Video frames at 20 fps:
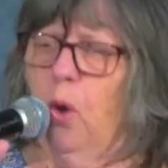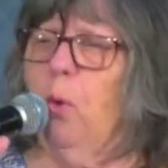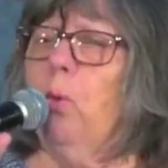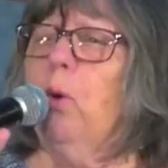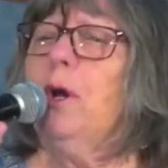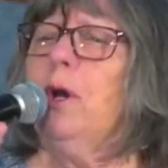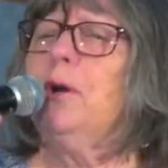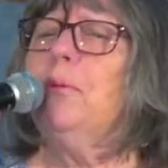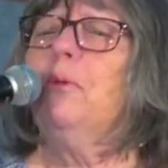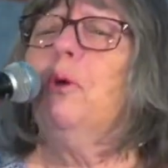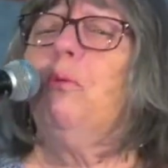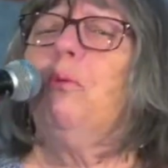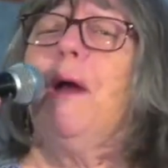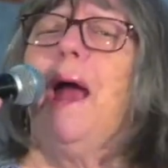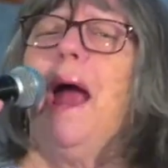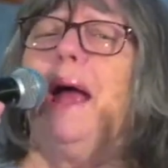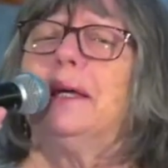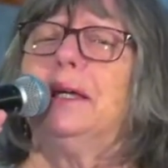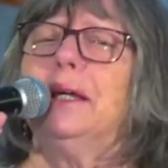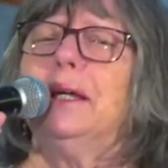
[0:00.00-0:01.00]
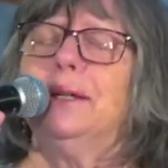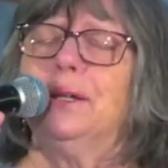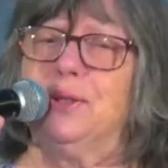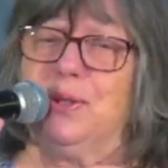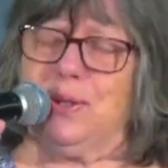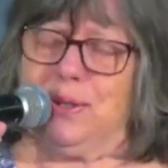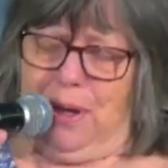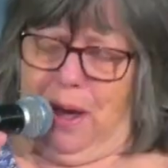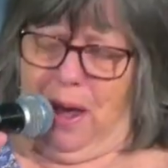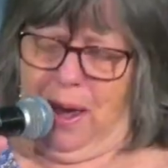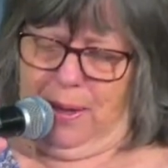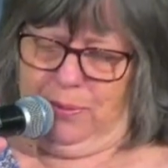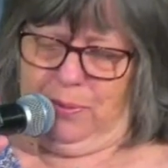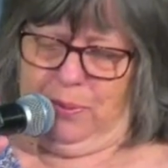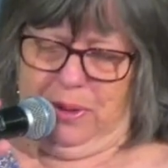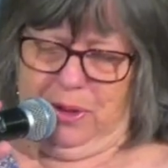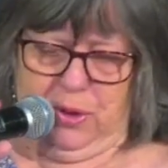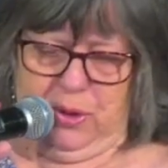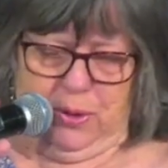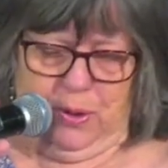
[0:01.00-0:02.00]
What a miraculous God
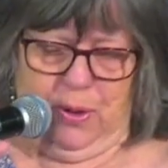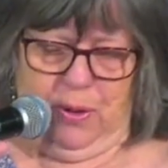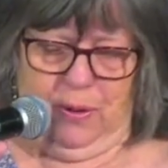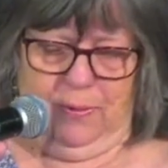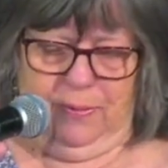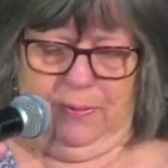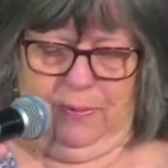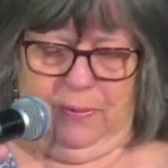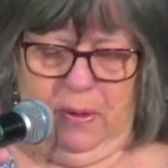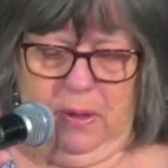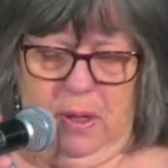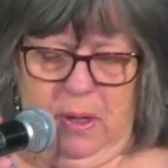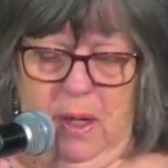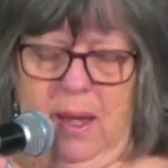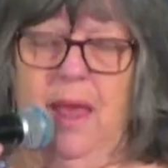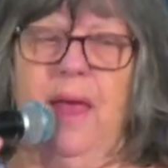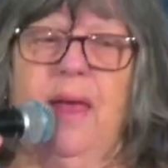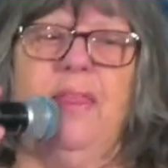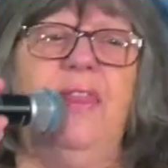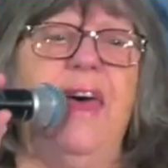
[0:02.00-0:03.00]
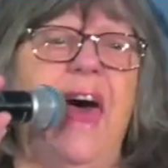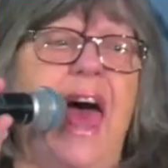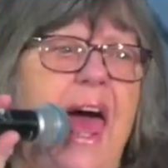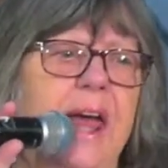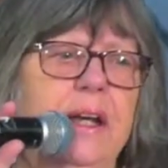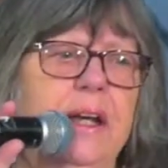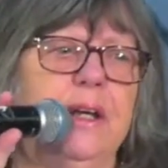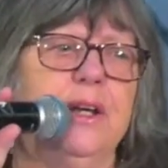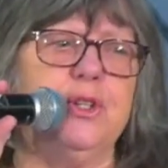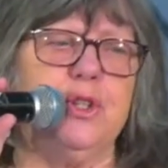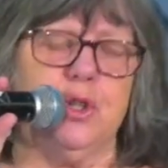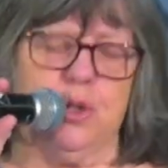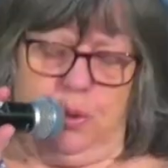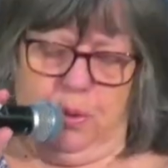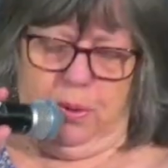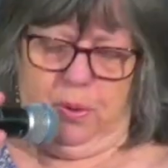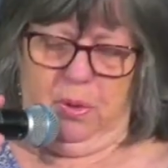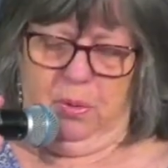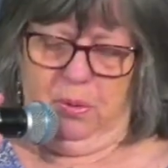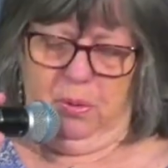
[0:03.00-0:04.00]
we served. That is
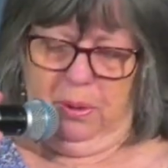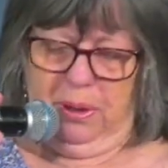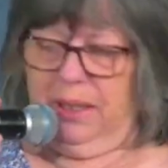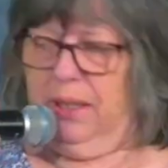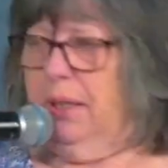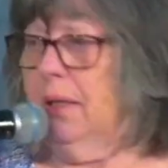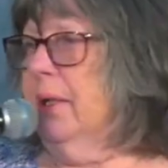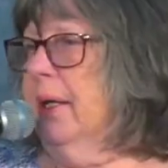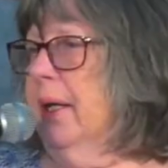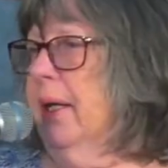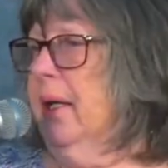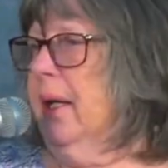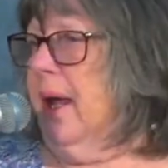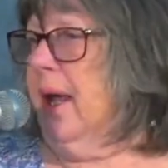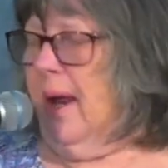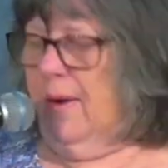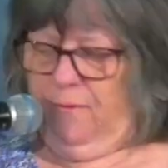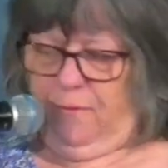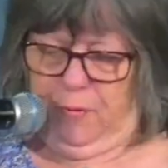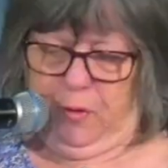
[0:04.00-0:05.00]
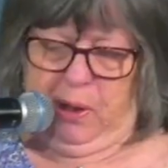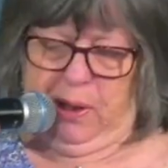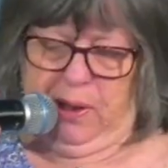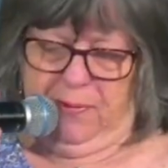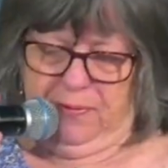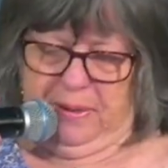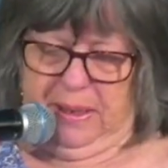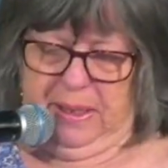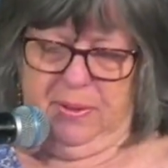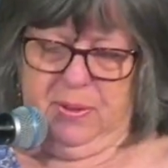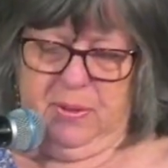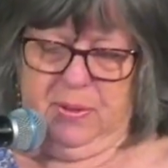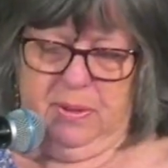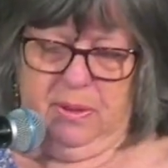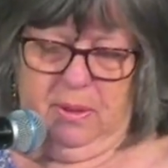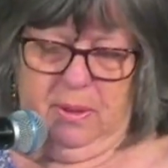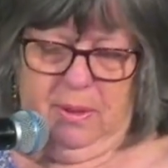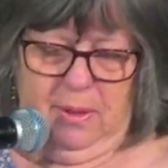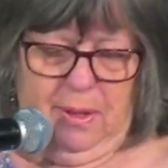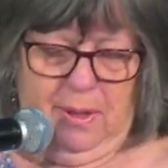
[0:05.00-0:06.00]
true healing and forgiveness.
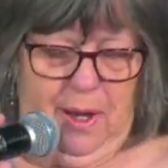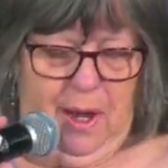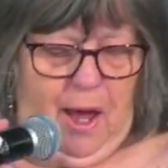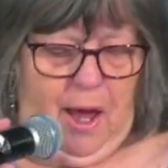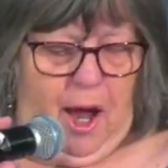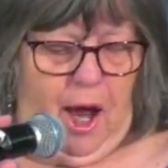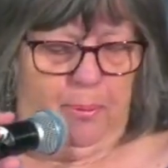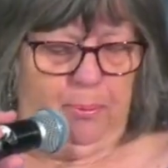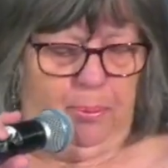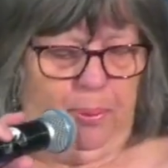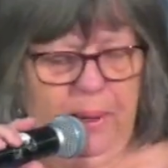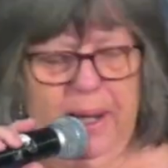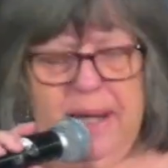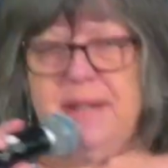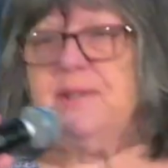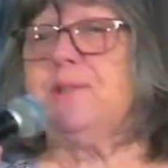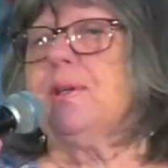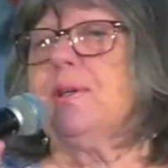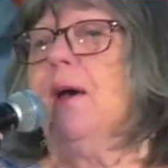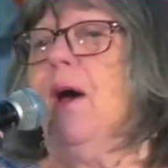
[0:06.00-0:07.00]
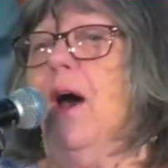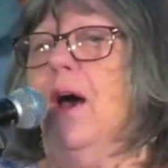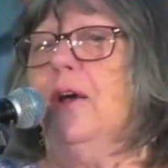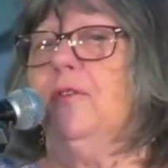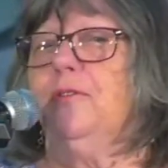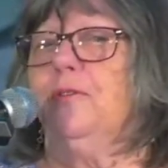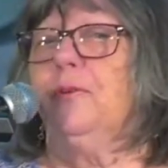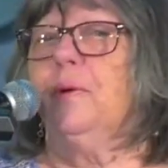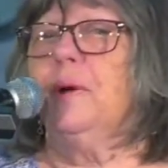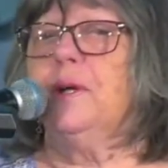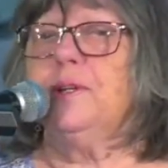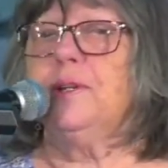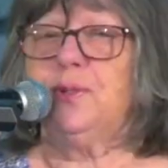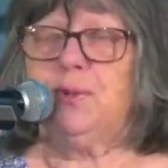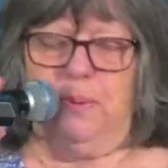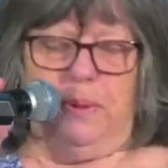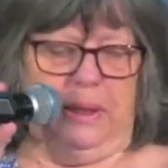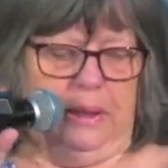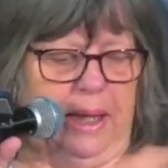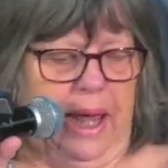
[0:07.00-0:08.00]
I praise God for
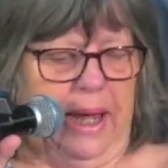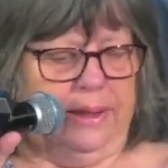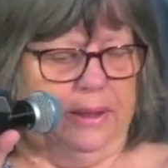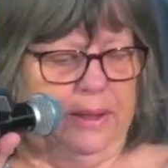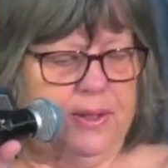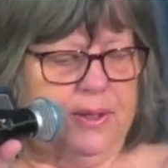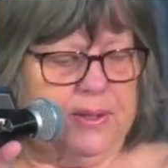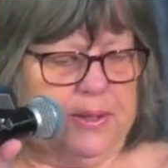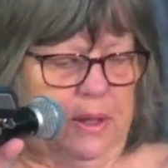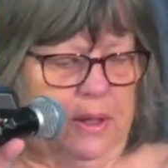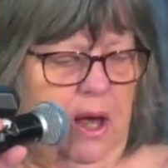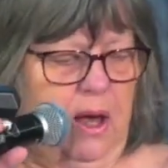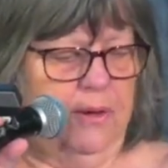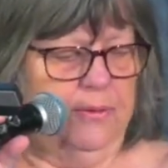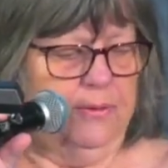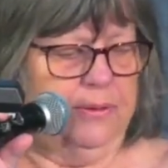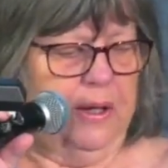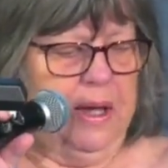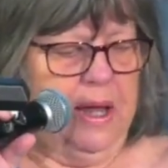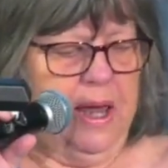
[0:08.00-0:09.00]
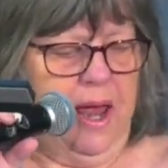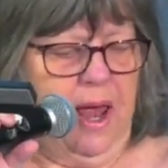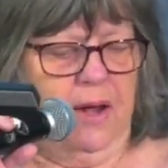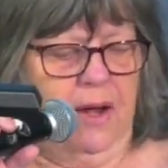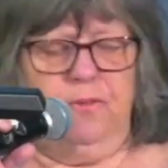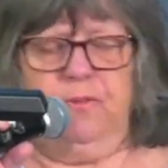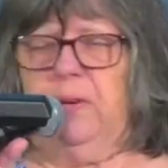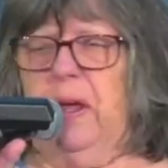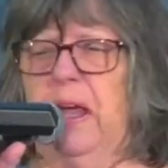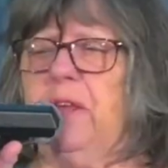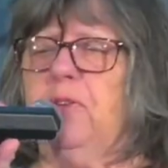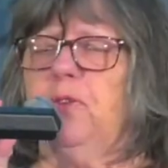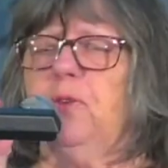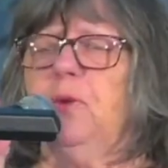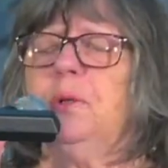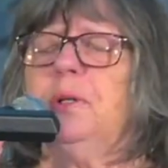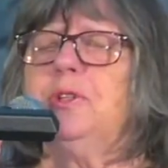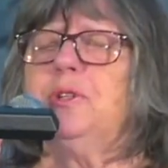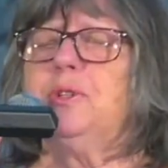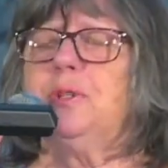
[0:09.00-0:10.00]
His relentless love and
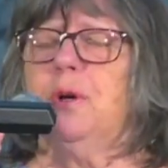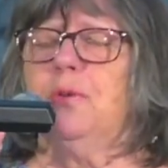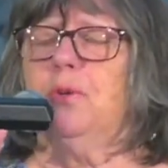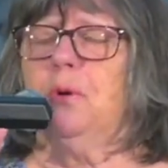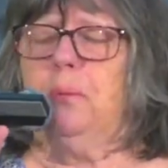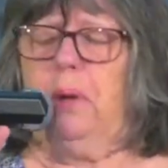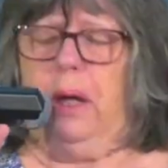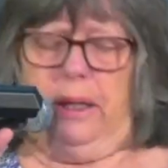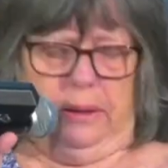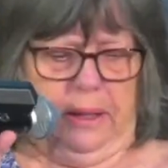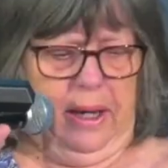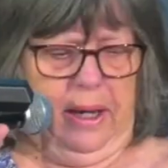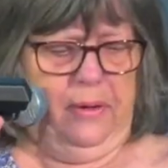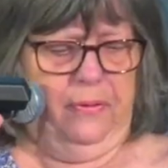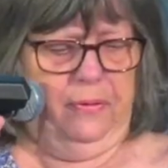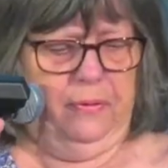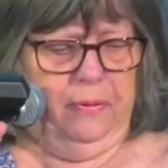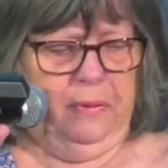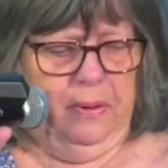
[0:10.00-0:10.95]
faithfulness over my life.